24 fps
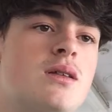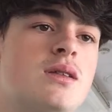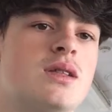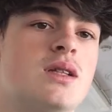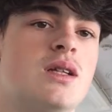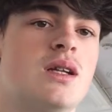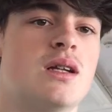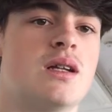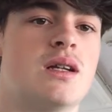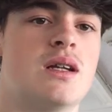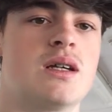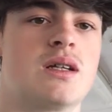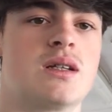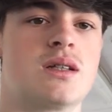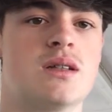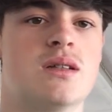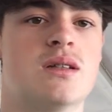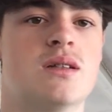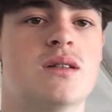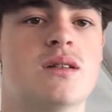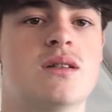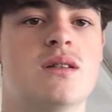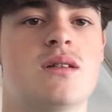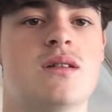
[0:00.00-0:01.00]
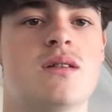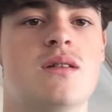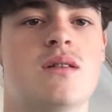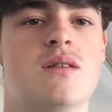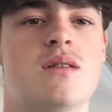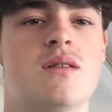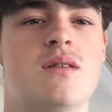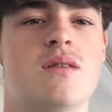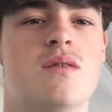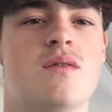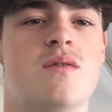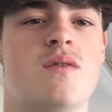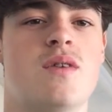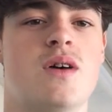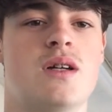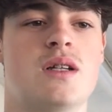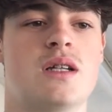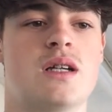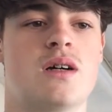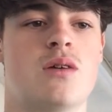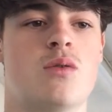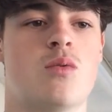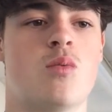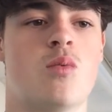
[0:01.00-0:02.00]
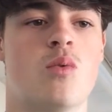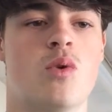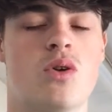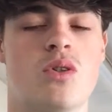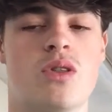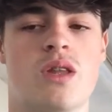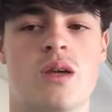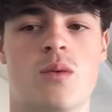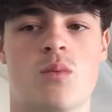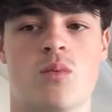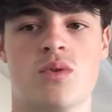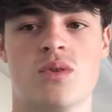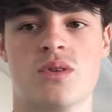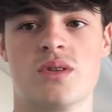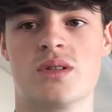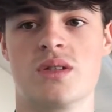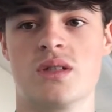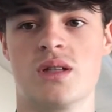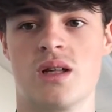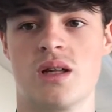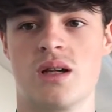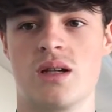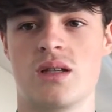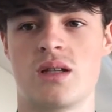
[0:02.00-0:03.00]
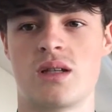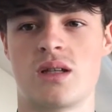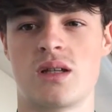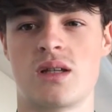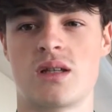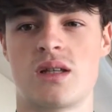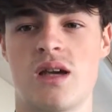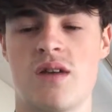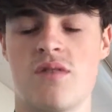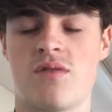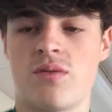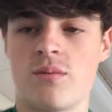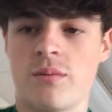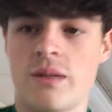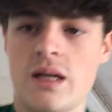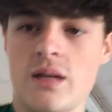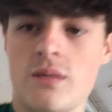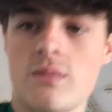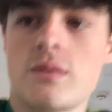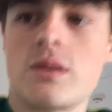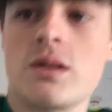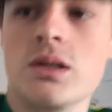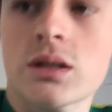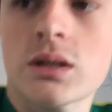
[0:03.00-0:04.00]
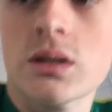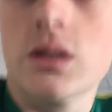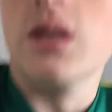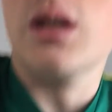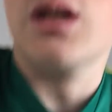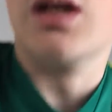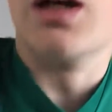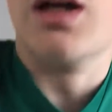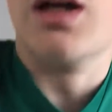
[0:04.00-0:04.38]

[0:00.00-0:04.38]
so then they can find out what they want to get from that. So